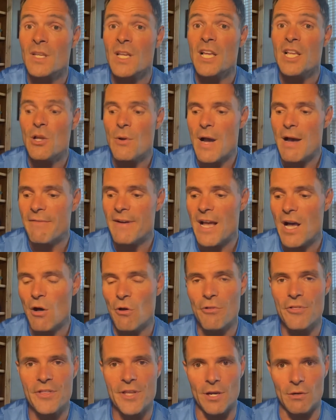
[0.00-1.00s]
You have a
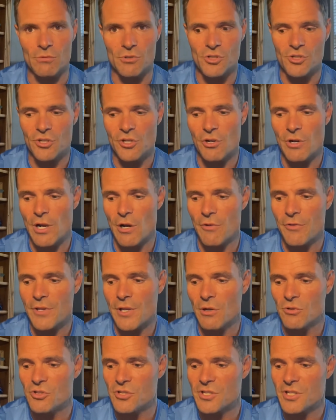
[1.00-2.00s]
health coach. Your health
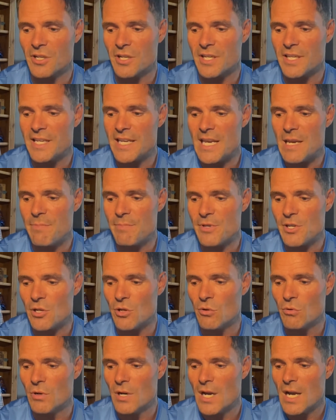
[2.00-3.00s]
coach is going to keep
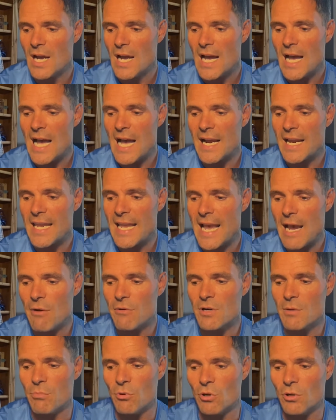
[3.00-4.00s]
you
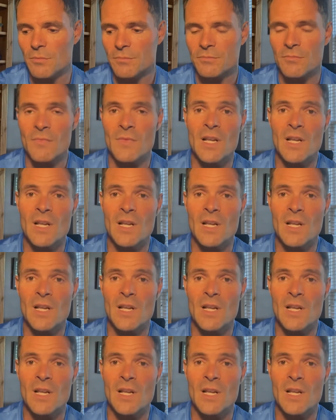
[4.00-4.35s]
accountable.